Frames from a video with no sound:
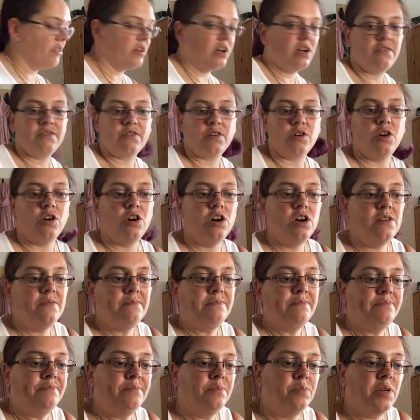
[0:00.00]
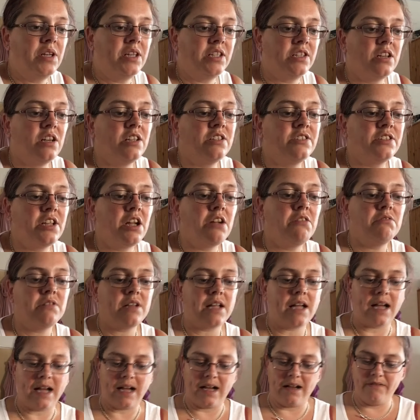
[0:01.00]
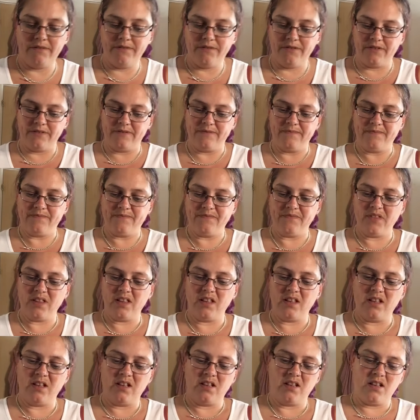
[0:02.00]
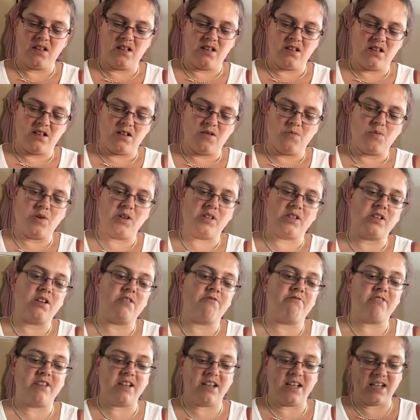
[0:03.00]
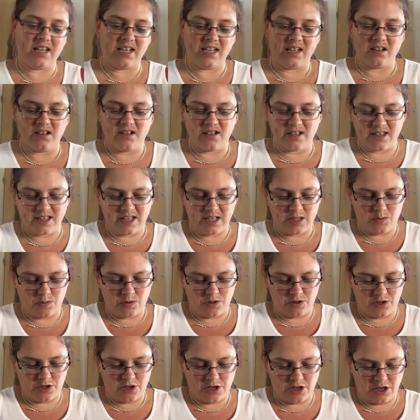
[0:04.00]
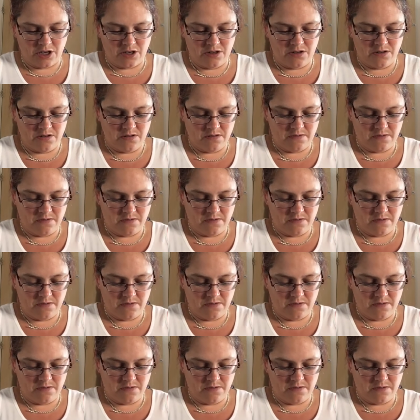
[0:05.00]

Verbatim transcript: that I've got, which I don't have, which I really like this one too,